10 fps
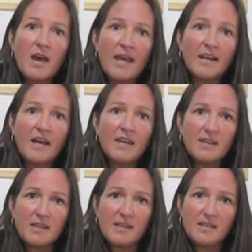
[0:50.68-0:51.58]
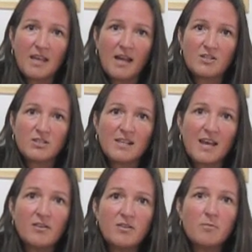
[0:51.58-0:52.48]
NIE is actually
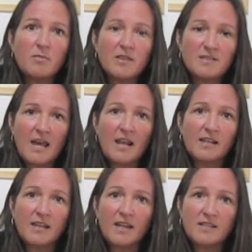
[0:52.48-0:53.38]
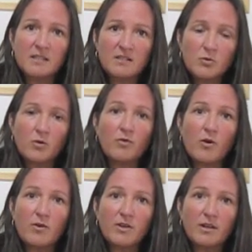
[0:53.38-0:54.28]
a number that's allocated to a
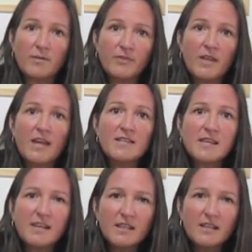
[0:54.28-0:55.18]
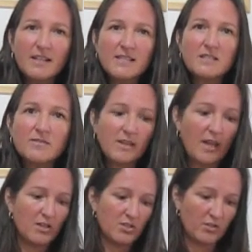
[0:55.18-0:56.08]
foreigner. It's like an
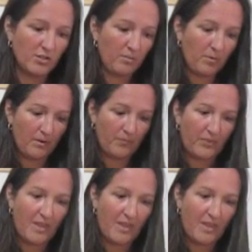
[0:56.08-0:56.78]
identification number.